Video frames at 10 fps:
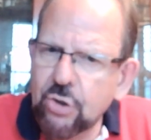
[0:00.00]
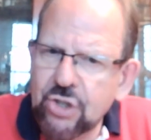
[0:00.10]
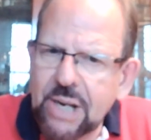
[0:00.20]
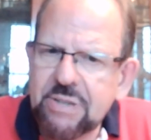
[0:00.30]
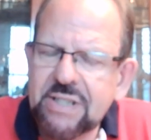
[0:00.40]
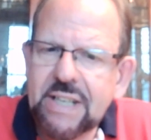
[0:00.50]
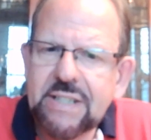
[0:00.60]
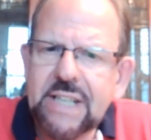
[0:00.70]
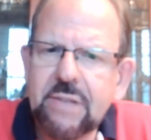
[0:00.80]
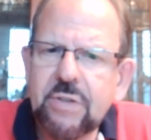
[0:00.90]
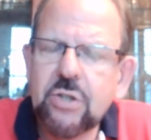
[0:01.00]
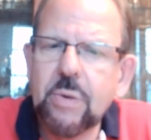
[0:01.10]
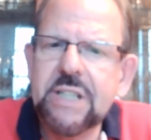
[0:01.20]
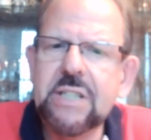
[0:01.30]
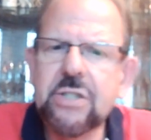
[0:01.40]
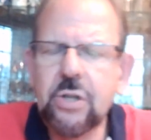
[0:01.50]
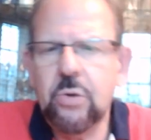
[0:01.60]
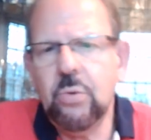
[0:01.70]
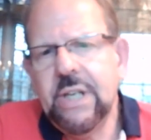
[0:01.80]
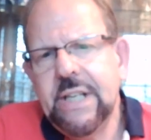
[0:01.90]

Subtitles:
chapter 16 and verse 22